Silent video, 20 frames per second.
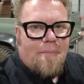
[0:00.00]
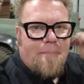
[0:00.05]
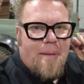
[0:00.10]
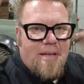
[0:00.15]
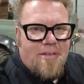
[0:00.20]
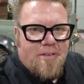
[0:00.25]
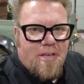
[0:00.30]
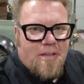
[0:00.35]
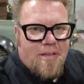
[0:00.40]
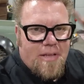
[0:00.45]

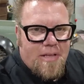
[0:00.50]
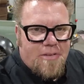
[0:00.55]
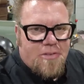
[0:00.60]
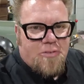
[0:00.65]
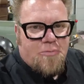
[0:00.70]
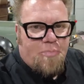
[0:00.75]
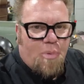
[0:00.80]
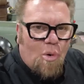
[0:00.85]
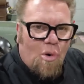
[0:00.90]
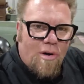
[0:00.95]
basically
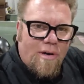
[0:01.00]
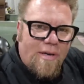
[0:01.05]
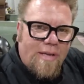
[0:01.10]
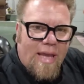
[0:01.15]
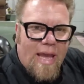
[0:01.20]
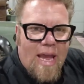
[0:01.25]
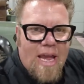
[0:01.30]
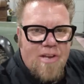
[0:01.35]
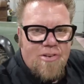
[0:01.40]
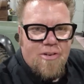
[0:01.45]
sport
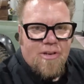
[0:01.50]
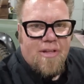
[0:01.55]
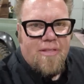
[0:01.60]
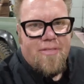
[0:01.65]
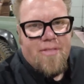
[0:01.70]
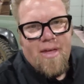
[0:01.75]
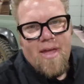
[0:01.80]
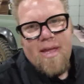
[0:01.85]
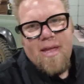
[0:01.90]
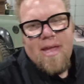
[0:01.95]
cage looking
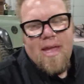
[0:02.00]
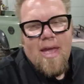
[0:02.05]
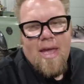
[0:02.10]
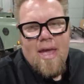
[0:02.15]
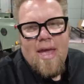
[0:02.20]
thing